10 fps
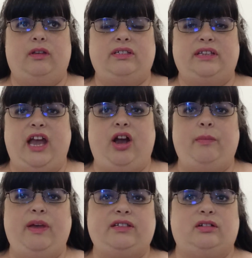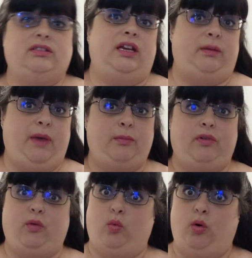Scarabus looks like a member
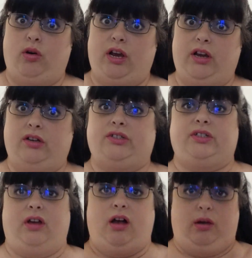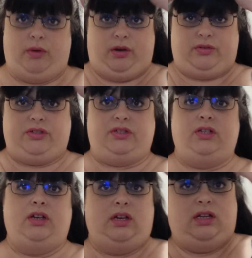of the Warriors, almost.
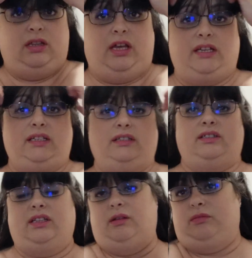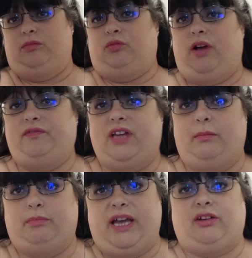Like some roughed
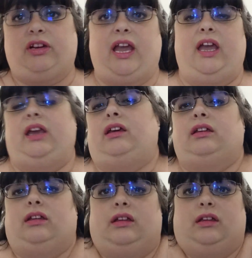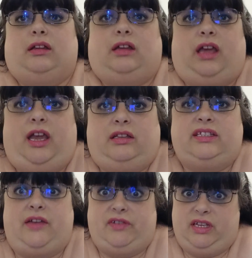up biker gang
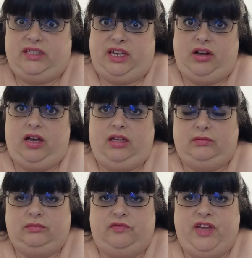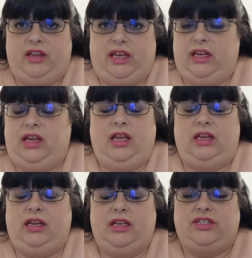70s era villain,
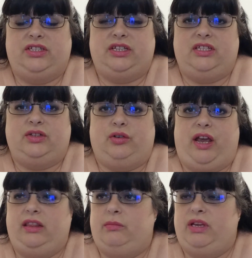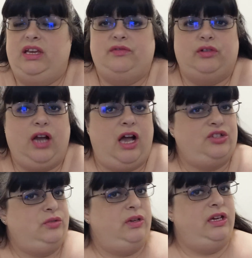and it's great. The medieval
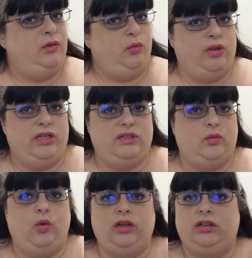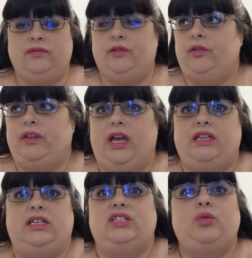costuming was wonderful. The
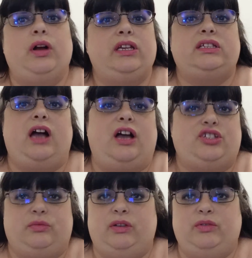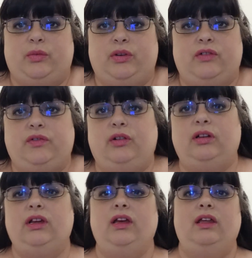1920s costuming was wonderful.
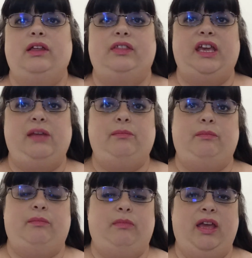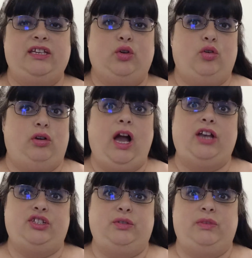The historical
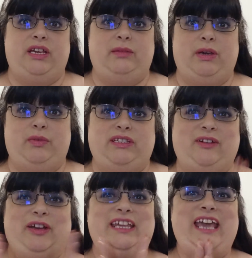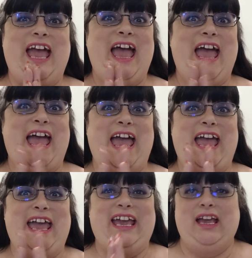costume geek in me was going,
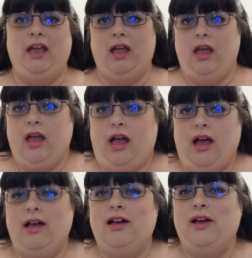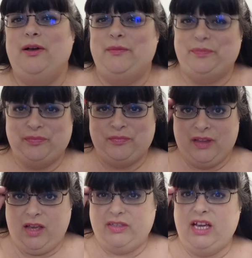yay!
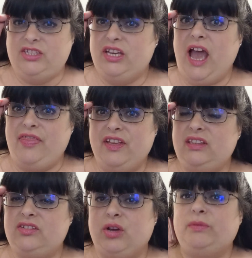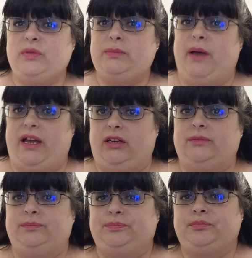It's actually, I think the script was
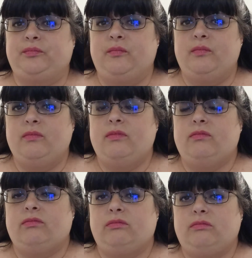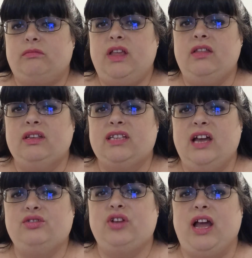better. The
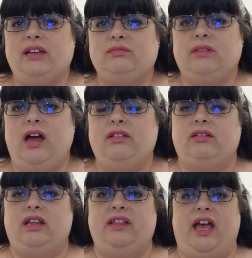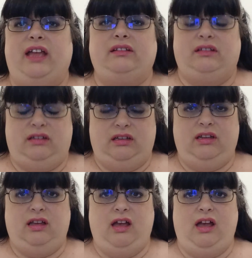soundtrack, other than that
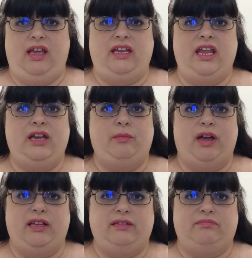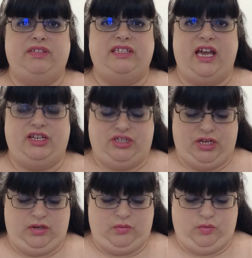Enigma
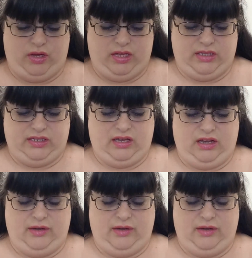section, was